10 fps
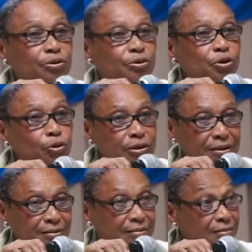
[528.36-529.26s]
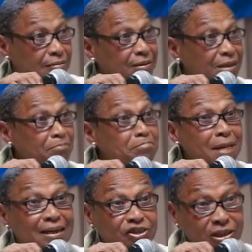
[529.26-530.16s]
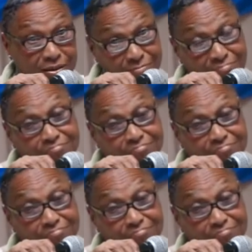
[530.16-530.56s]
northeast. Imagine.